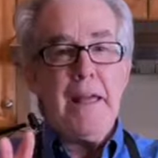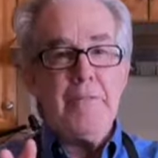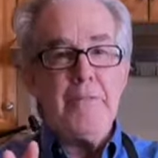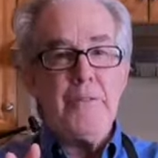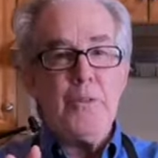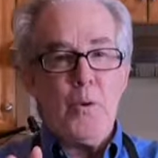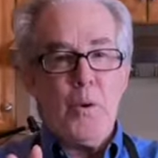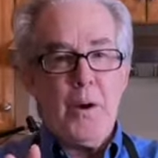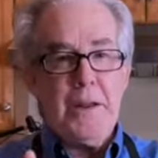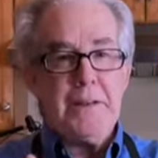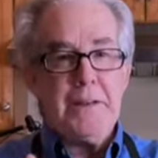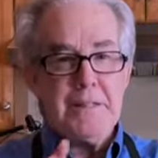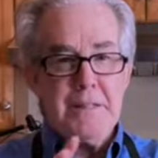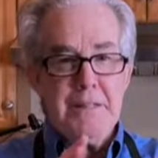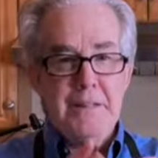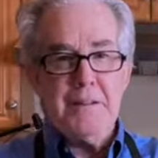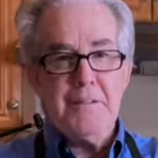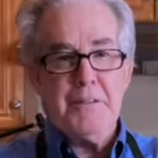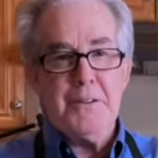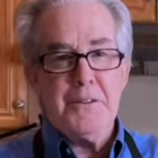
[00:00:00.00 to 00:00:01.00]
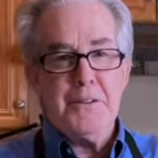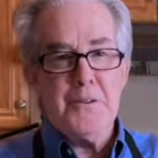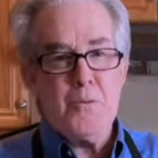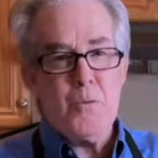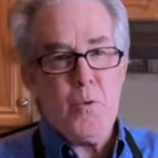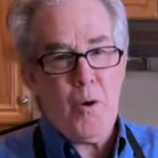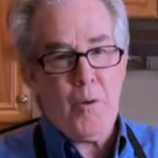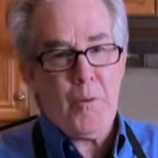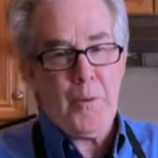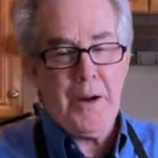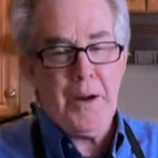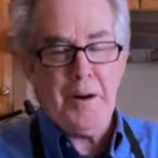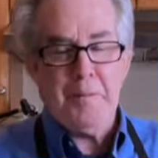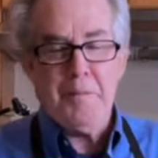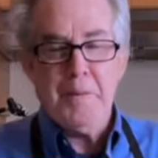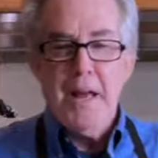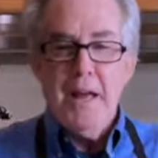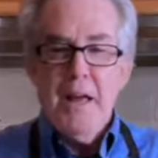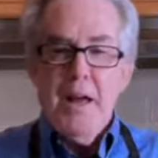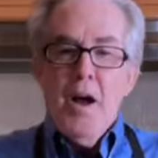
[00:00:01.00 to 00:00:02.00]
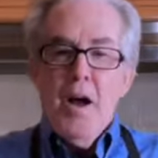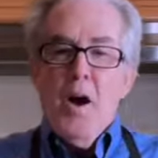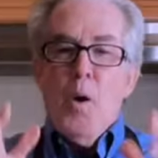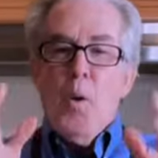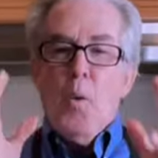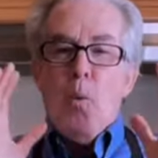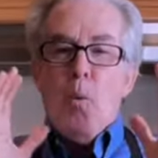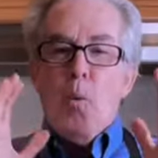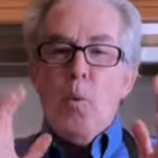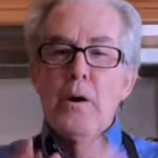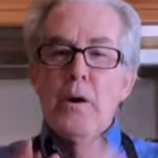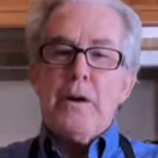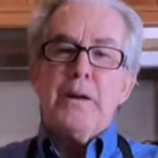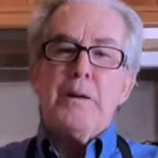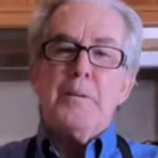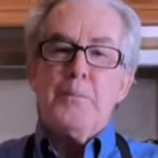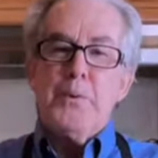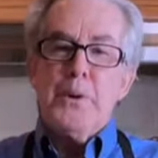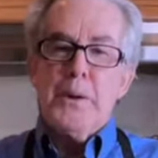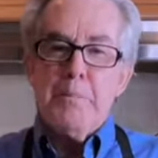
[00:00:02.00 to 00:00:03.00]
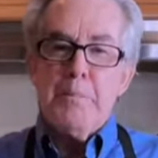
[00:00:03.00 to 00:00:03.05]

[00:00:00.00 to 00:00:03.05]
you the right URL. We're going to bring